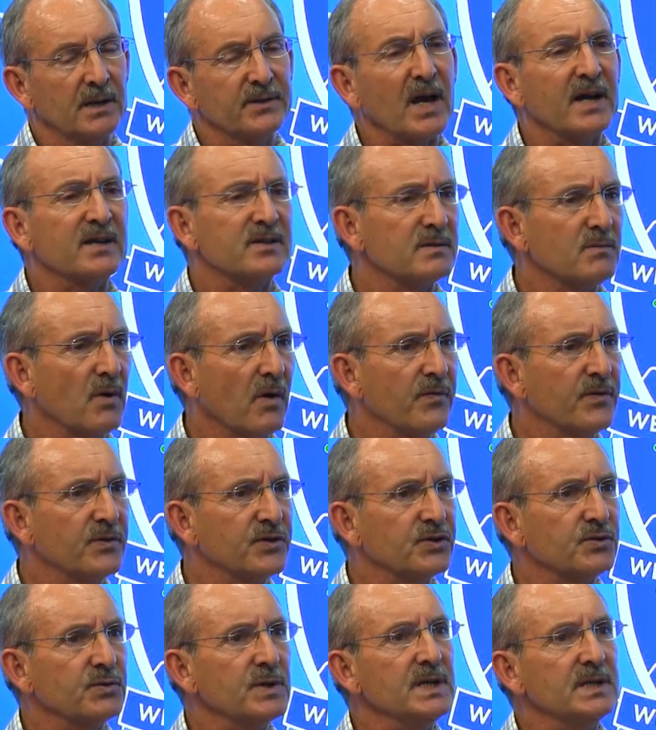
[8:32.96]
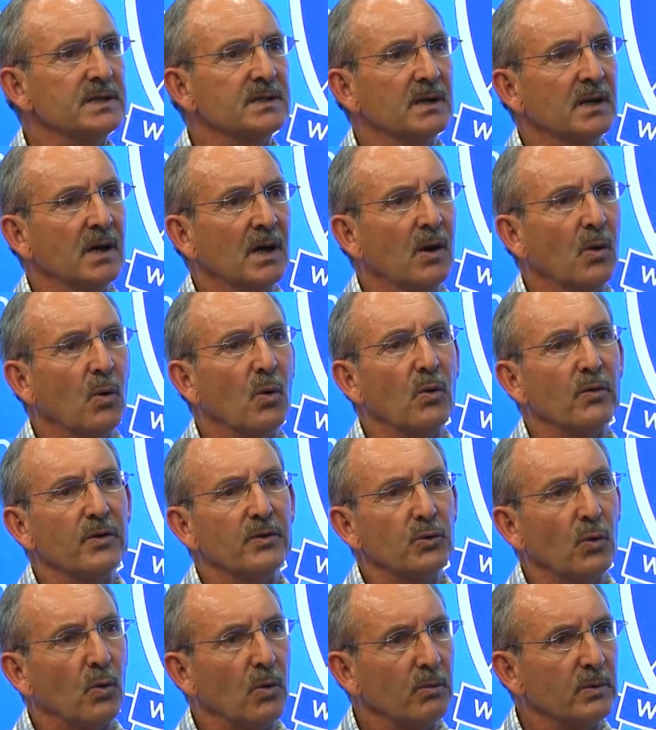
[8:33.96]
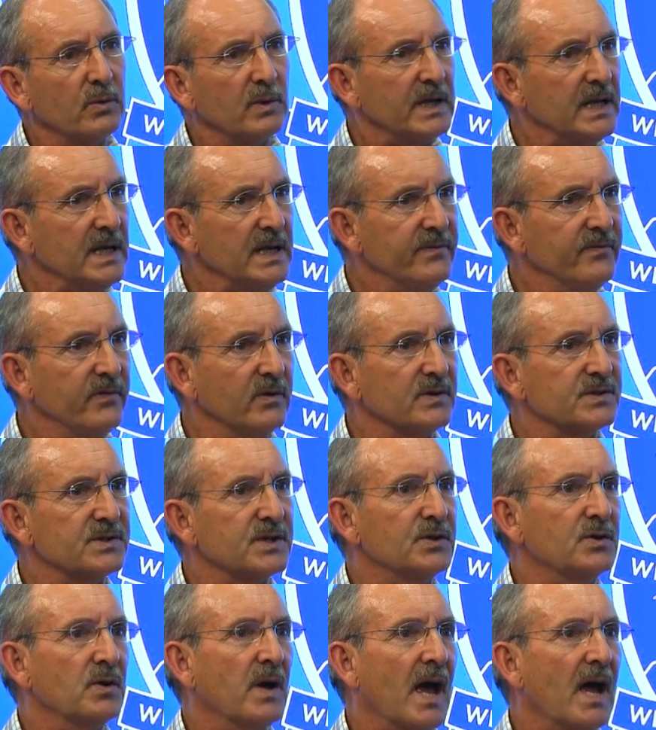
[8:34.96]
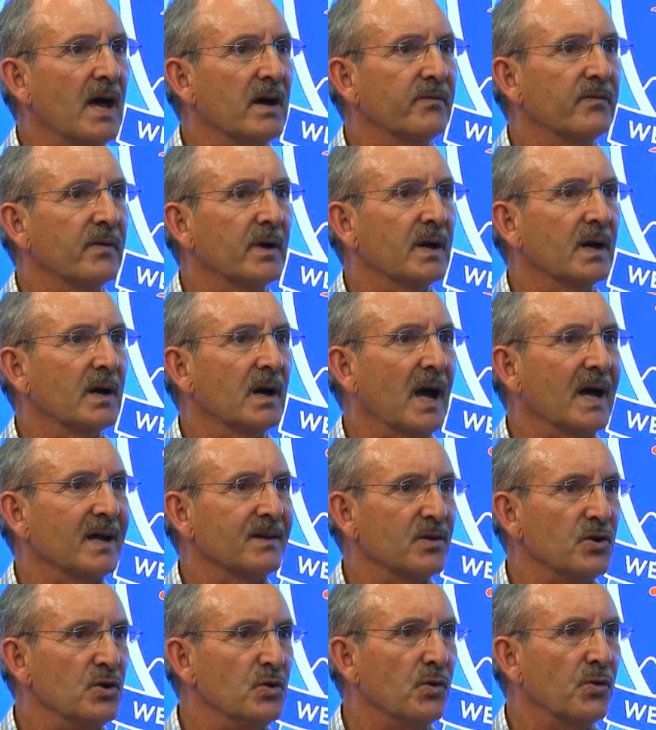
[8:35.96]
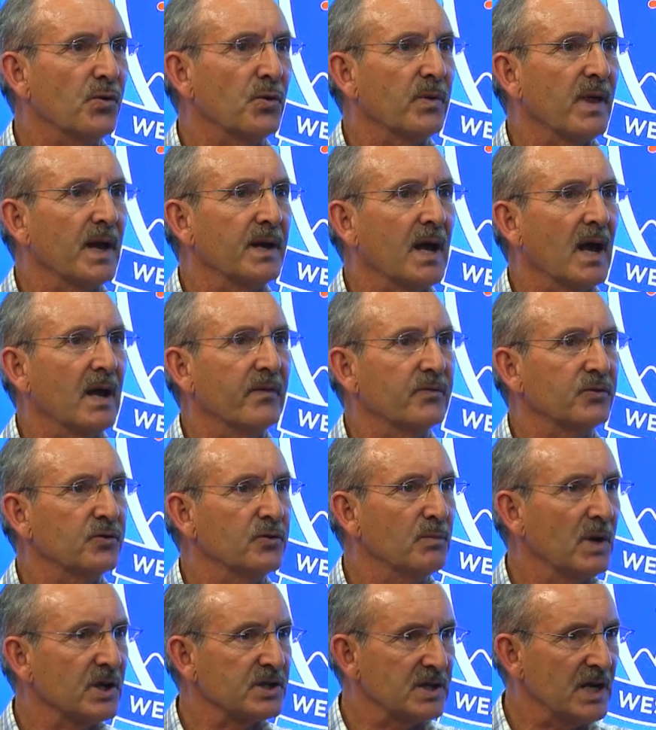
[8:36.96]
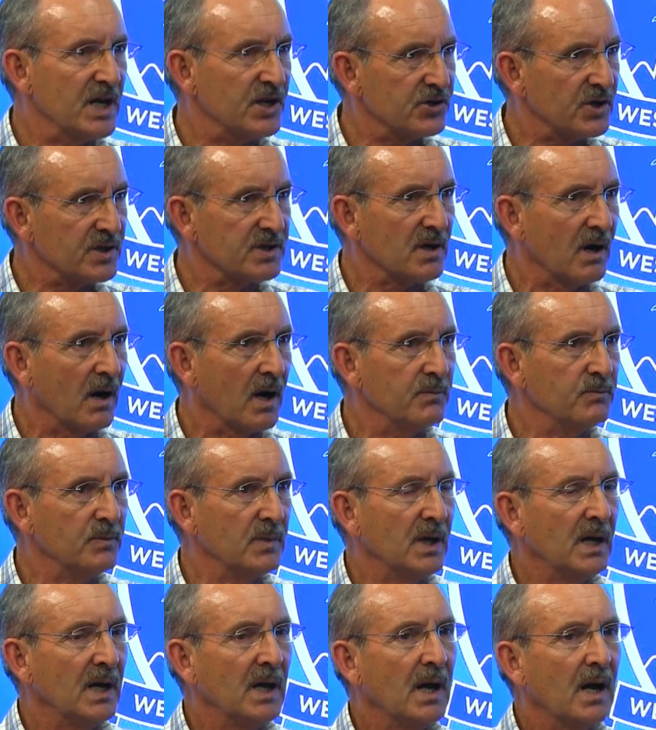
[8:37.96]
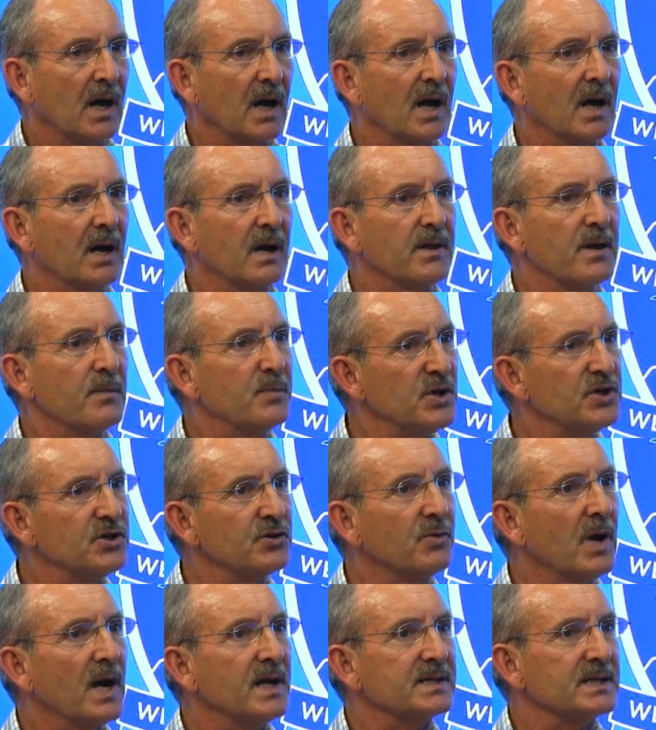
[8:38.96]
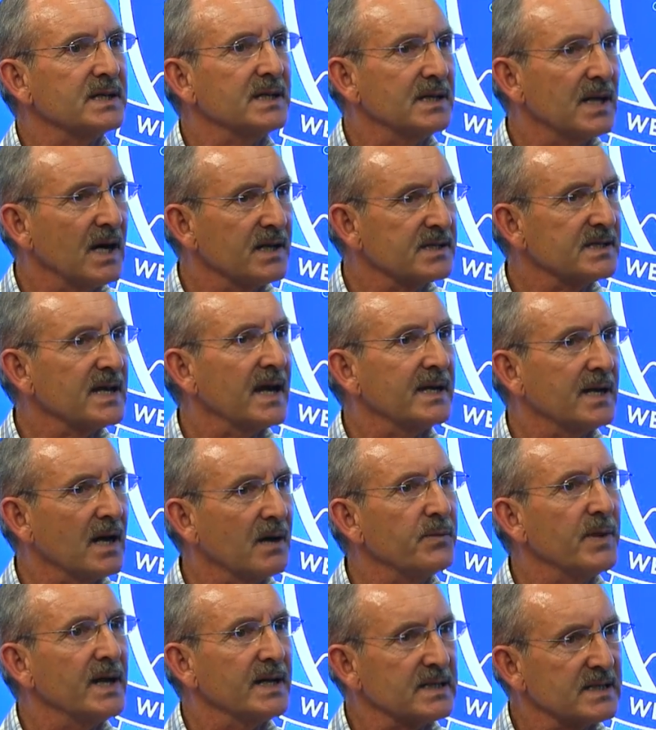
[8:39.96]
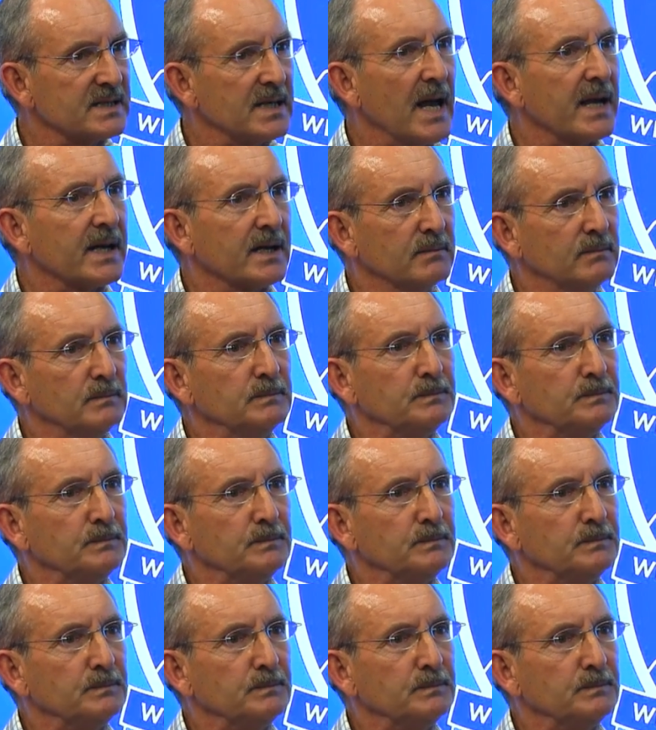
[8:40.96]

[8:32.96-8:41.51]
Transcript: Takes them off the street, all the normal evils that you have at youth that have too much leisure time. The pigeon racing does take up that slack.